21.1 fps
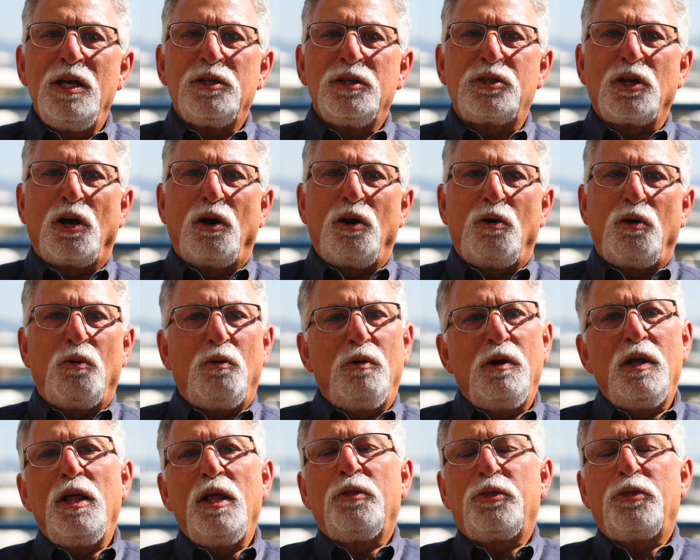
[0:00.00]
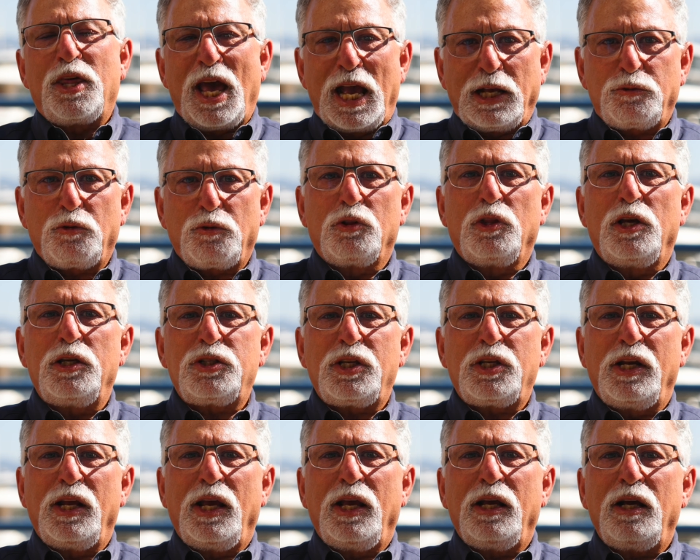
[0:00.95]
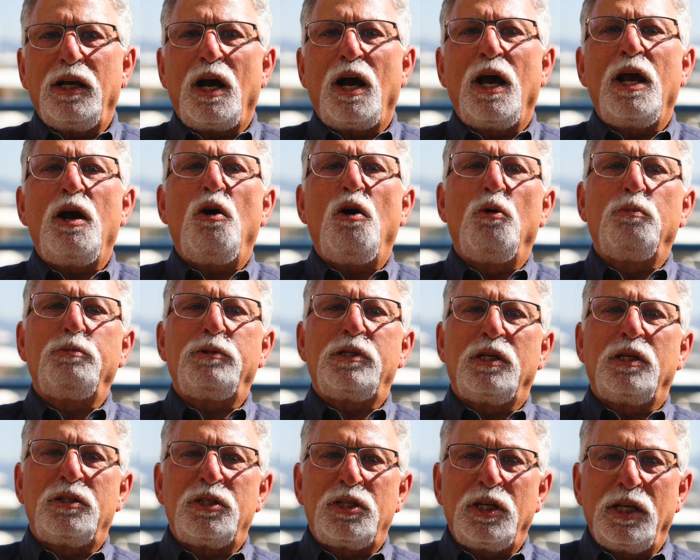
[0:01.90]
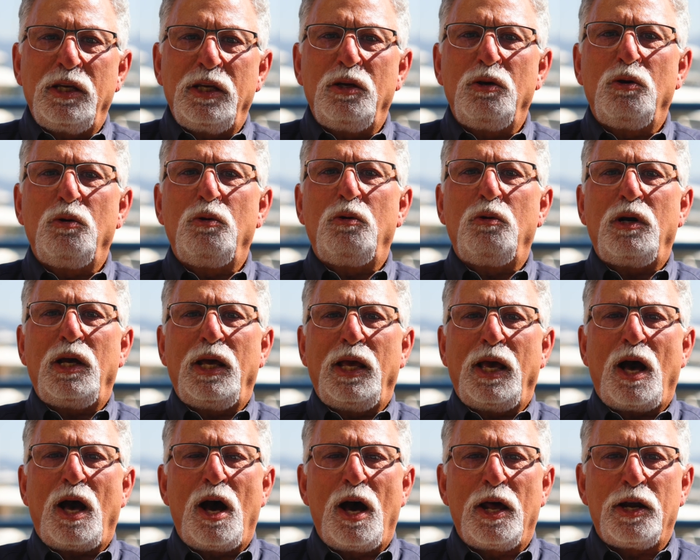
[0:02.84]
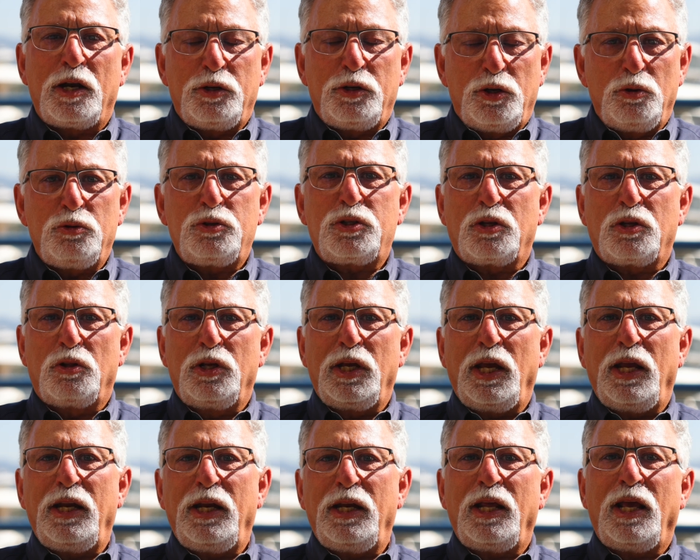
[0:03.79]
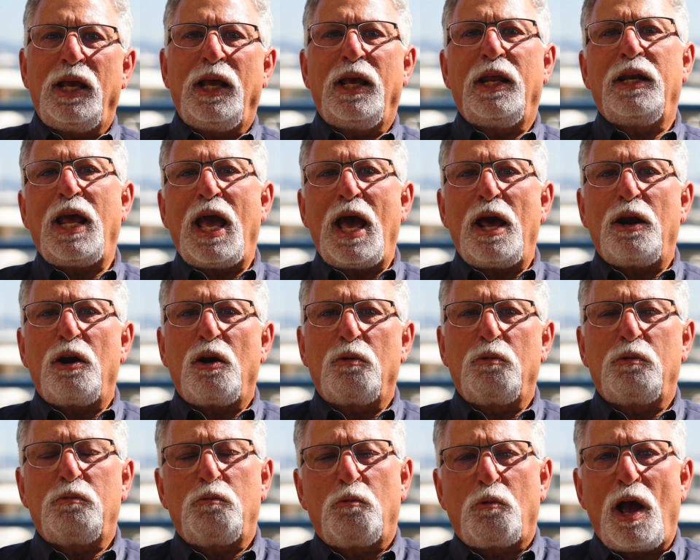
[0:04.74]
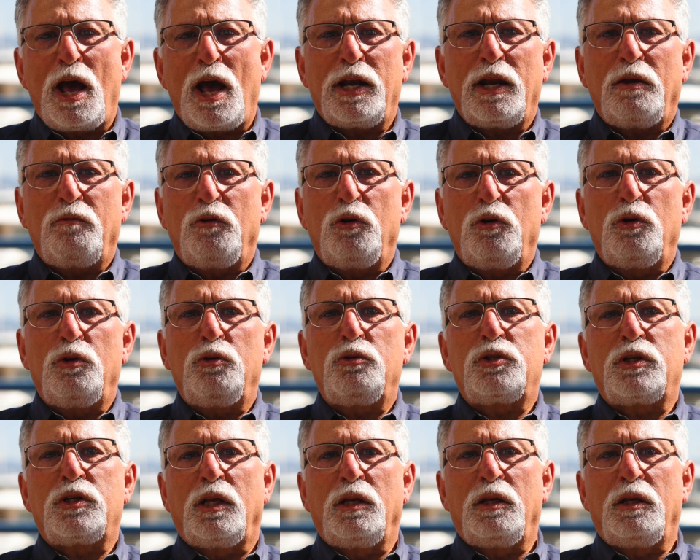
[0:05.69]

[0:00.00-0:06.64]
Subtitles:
So thanks for listening. I hope to see you on a new Selene and at our rendezvous